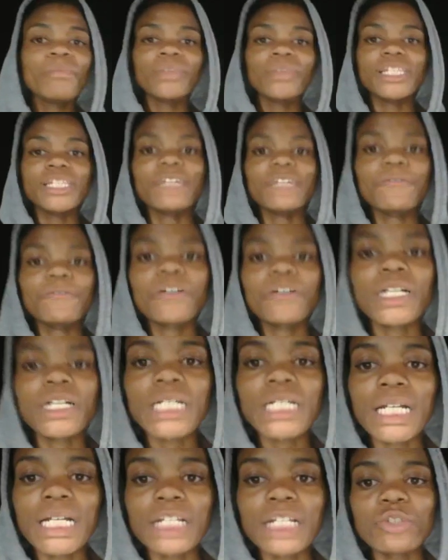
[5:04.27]
the field
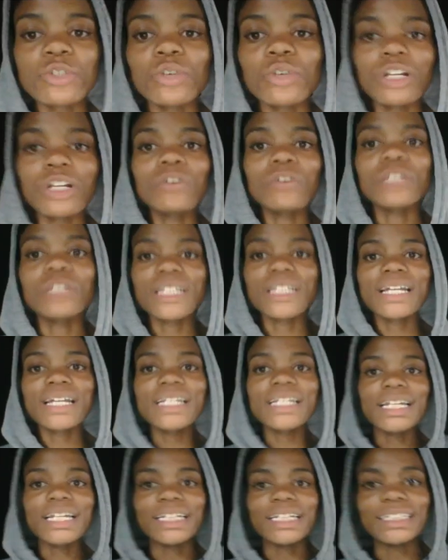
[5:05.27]
that will contain
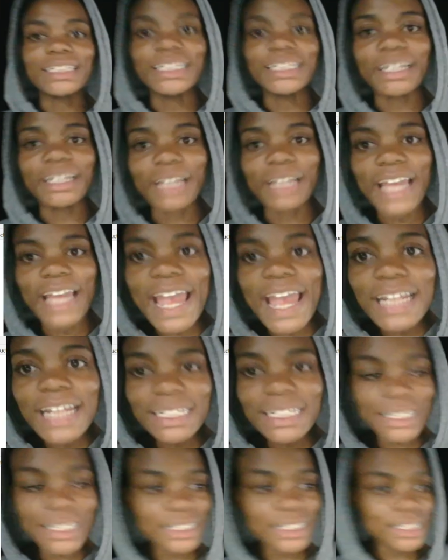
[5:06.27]
in the
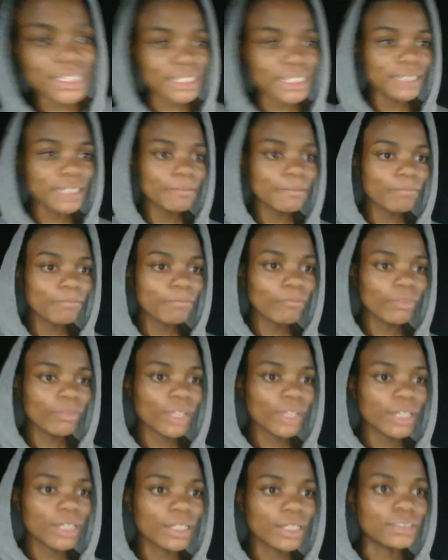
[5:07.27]
entity,
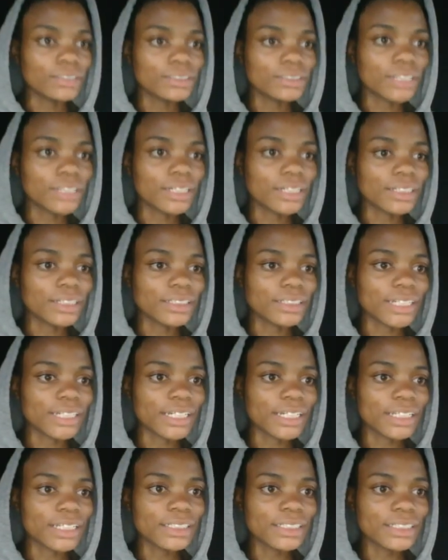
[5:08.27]
and in the
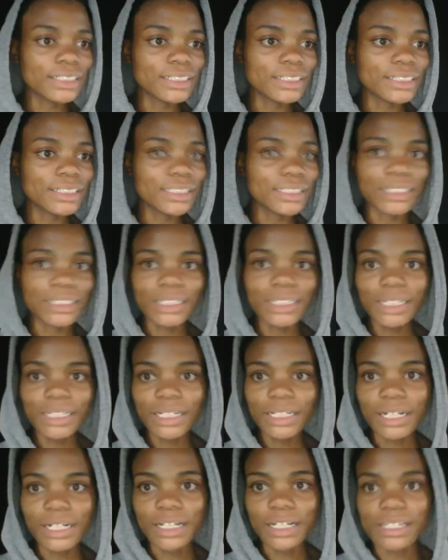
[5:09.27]
entity,
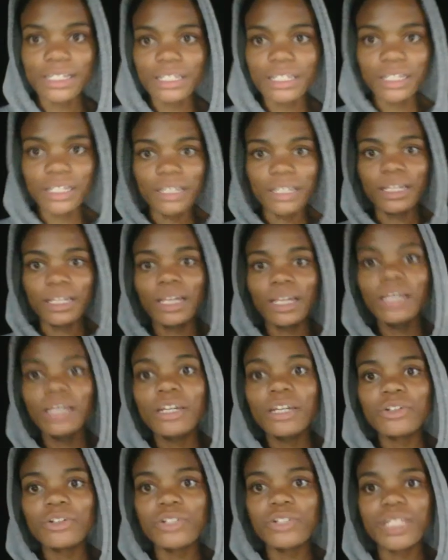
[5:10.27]
as here,
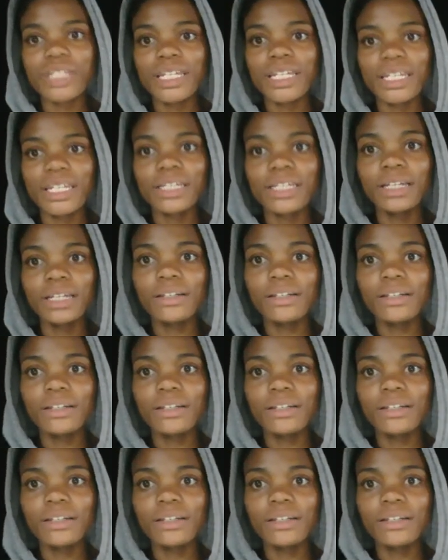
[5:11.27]
see here,